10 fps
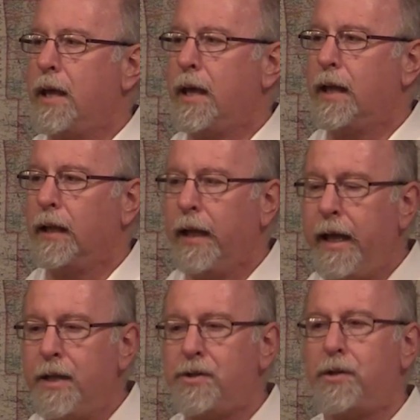It
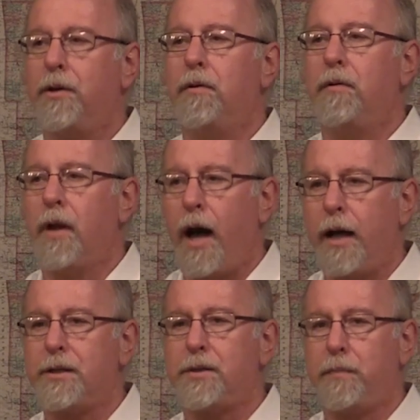leads to
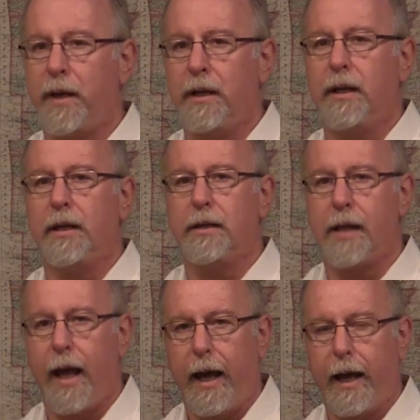not spending
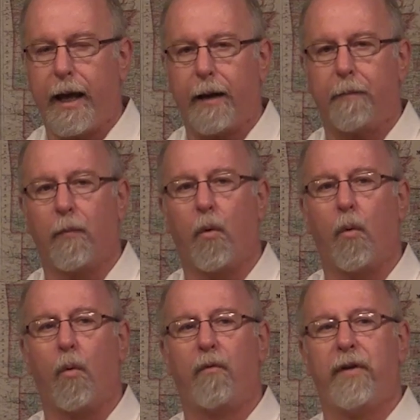time
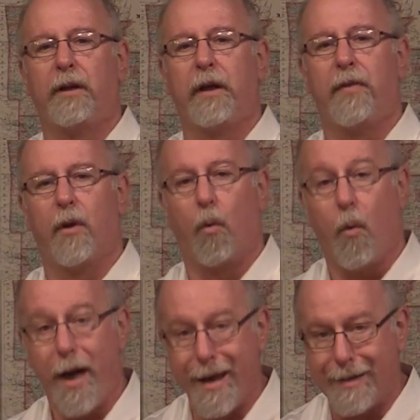feeling the
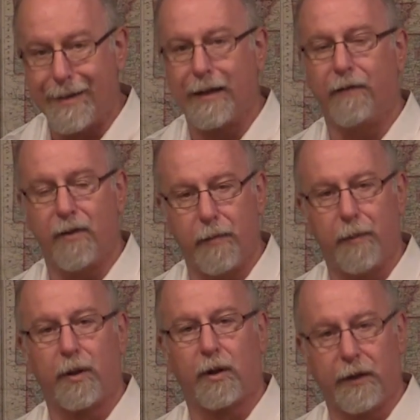weight of the
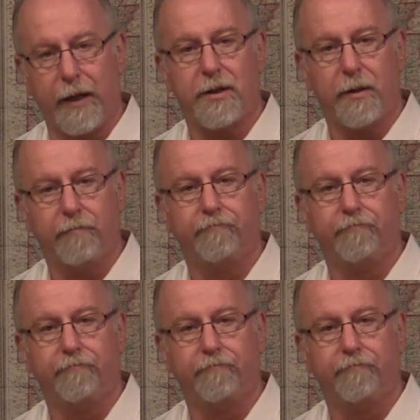biblical teaching.